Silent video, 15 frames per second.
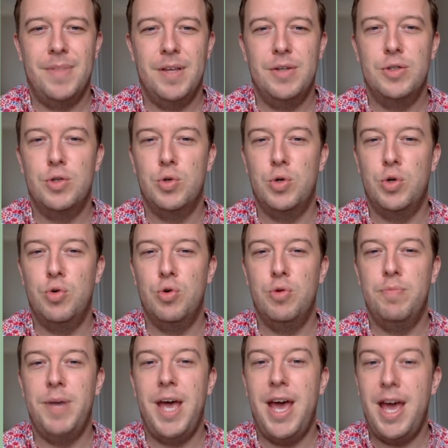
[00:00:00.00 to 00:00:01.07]
So in
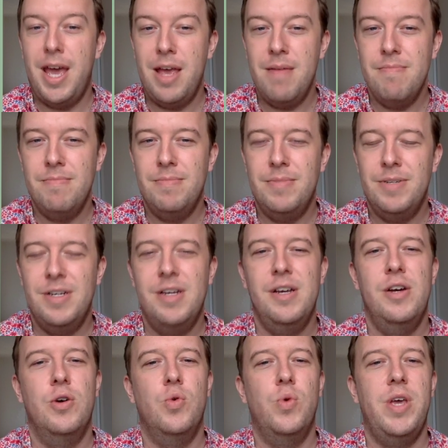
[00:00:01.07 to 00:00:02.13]
group A,
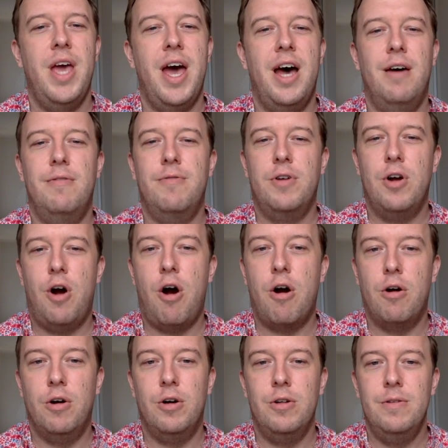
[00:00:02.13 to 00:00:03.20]
we have
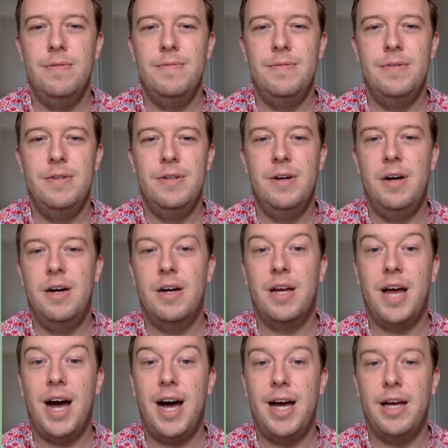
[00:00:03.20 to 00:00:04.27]
Carl,
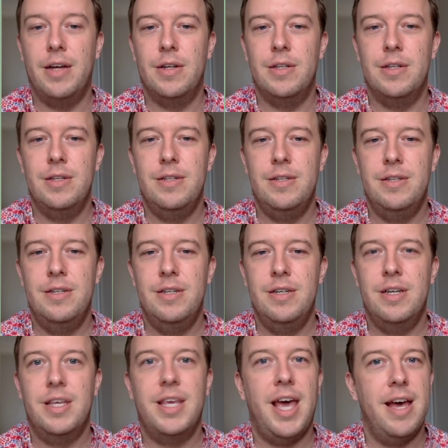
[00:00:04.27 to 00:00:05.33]
Kyle,
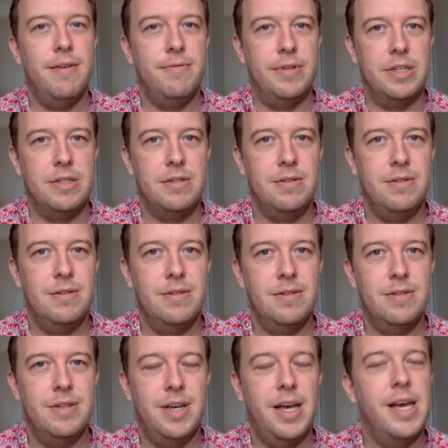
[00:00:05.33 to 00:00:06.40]
Kevin,
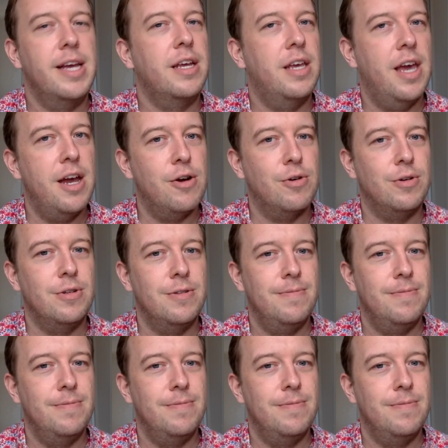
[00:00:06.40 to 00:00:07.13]
and Carol.